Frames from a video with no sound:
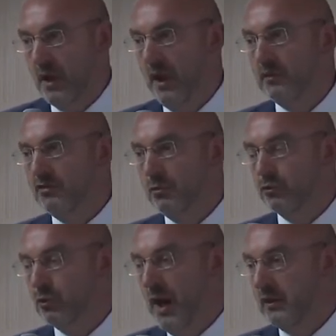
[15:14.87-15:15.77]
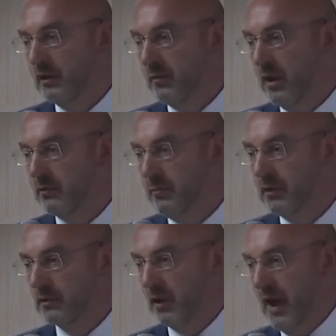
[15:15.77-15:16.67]
And she was writing about the
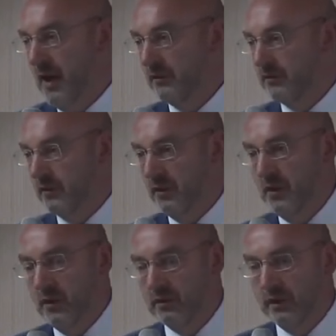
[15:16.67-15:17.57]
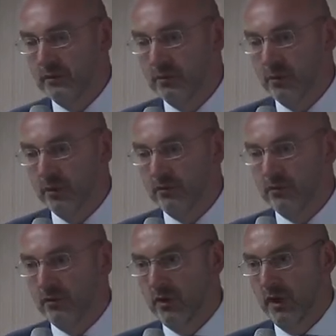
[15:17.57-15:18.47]
middle class that
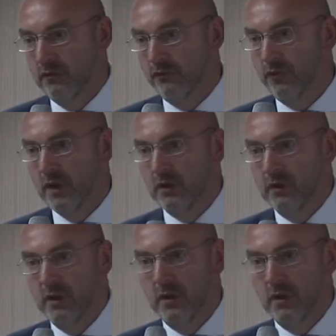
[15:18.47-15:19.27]
was in fear